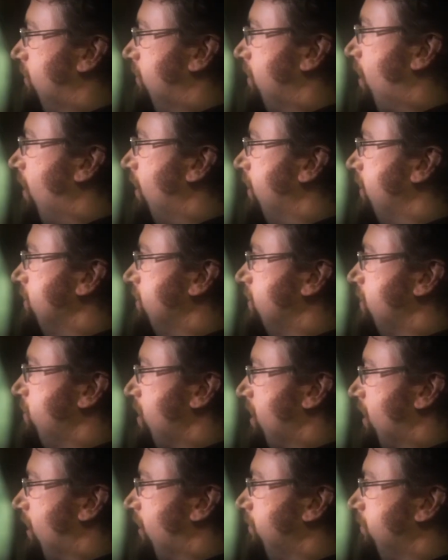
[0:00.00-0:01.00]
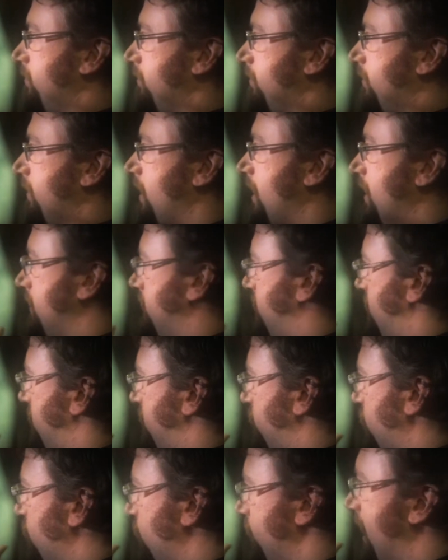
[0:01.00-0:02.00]
on his lapel, as
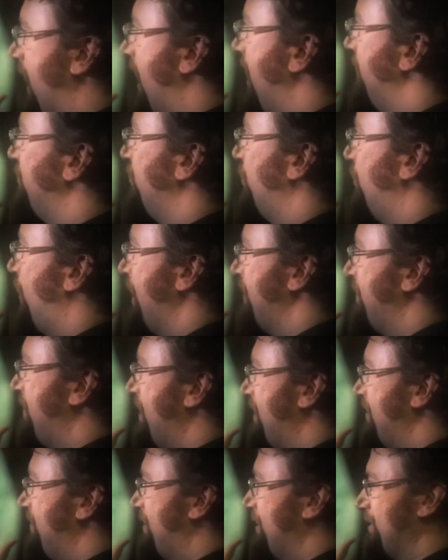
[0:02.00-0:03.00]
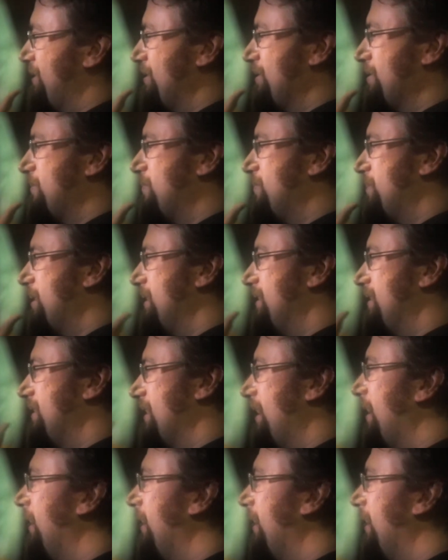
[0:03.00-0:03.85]
you would have in a white Panama suit, but